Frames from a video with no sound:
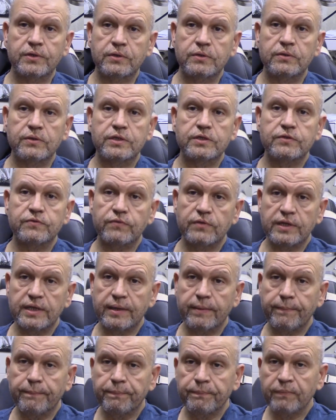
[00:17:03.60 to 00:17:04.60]
to do this for
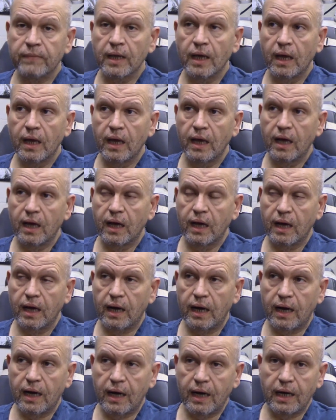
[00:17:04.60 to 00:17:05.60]
them.
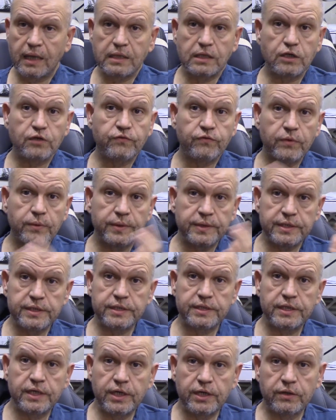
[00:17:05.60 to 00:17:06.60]
I uh, look forward to
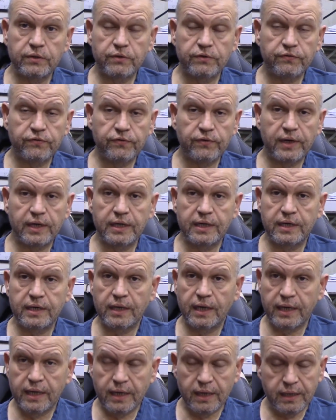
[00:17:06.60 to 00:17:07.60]
seeing you on Friday
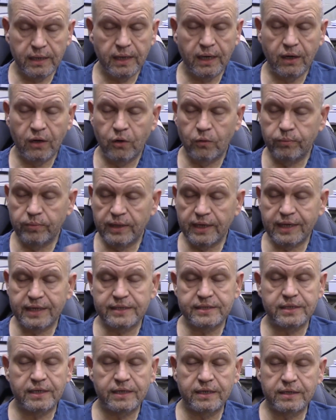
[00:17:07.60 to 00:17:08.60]
night. I, I hope, like
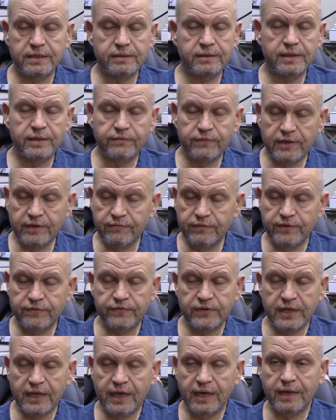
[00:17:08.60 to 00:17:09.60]
I said, if, even
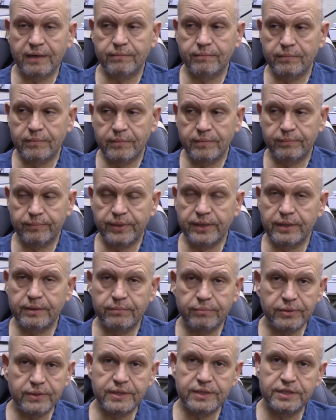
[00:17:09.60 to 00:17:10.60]
if you can't
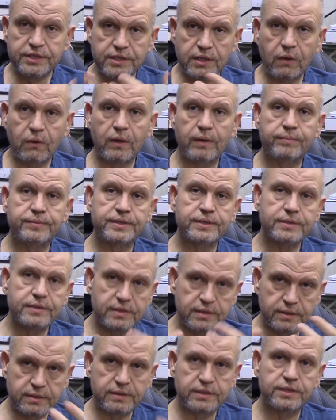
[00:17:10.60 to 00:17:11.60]
bid, please show up just
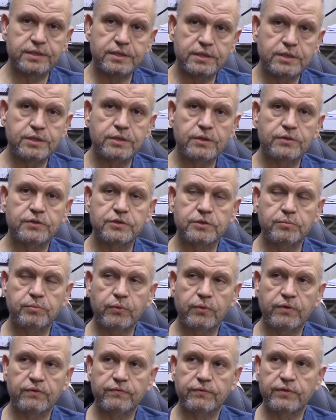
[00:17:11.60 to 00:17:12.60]
to, just to show
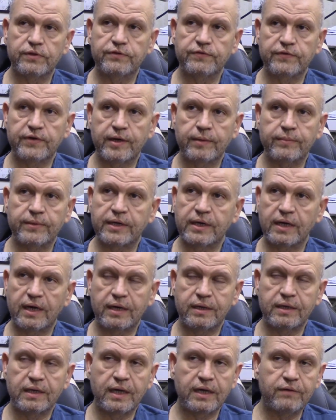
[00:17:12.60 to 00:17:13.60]
support for the family.
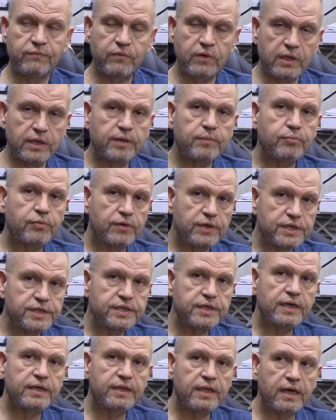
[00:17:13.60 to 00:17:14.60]
I, would really
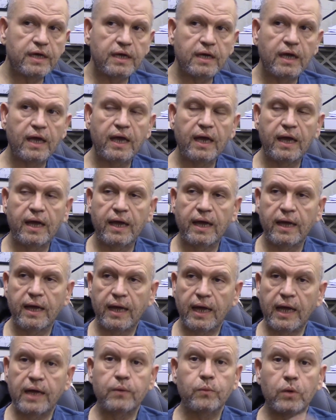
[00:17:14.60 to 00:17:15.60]
appreciate that.
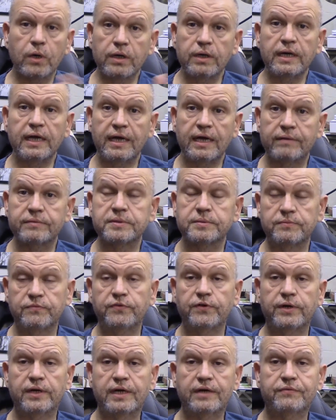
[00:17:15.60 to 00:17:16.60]
And we're going to have some
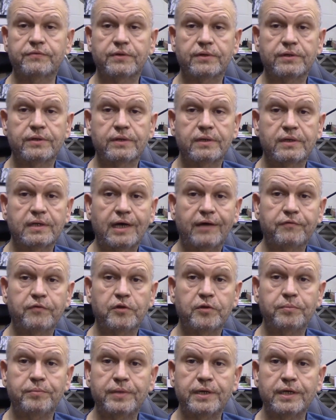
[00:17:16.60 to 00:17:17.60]
fun after the after
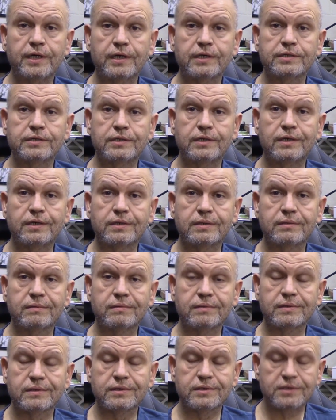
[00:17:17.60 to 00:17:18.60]
the bidding is done.
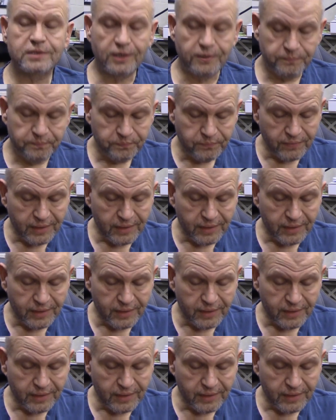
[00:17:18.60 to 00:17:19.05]
So,